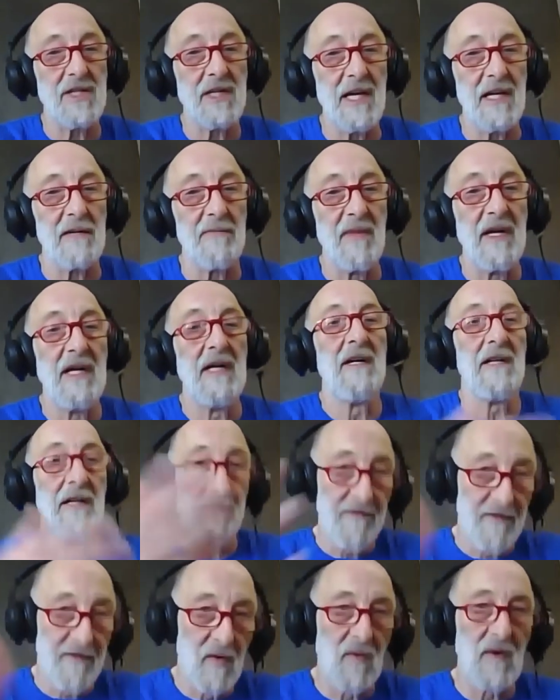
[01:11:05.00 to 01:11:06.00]
to get them,
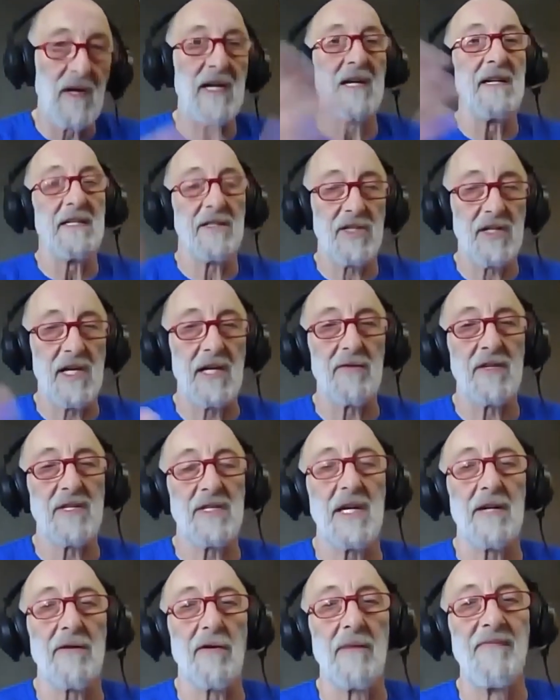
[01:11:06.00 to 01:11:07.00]
infrared, et cetera, et
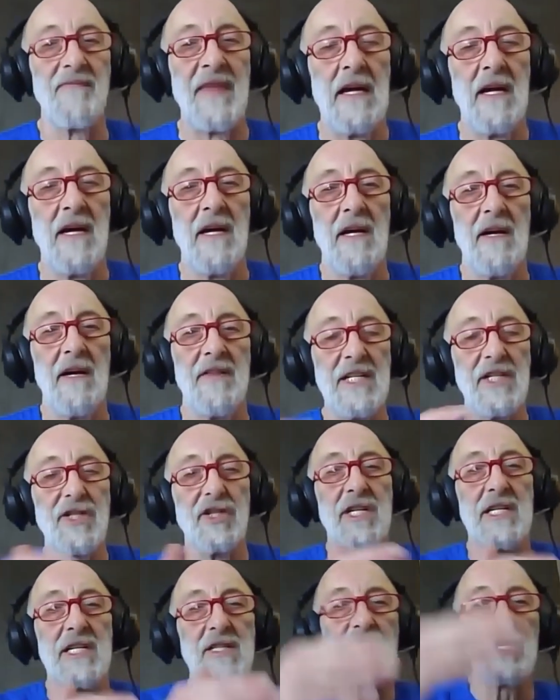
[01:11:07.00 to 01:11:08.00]
cetera. These
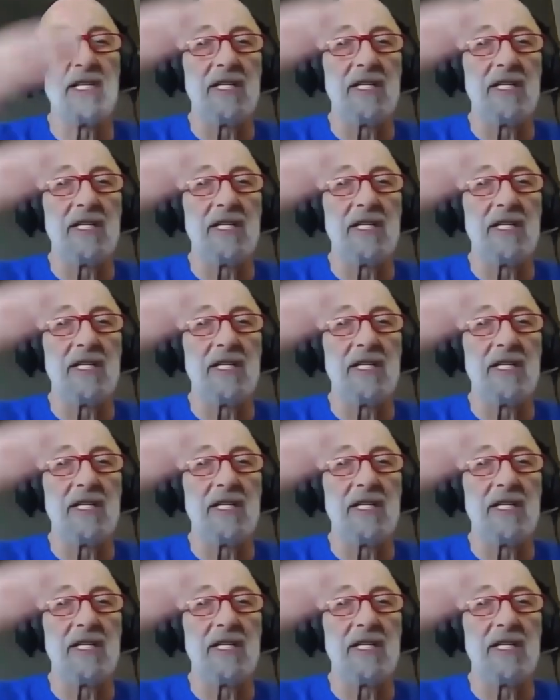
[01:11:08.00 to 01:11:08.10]
shells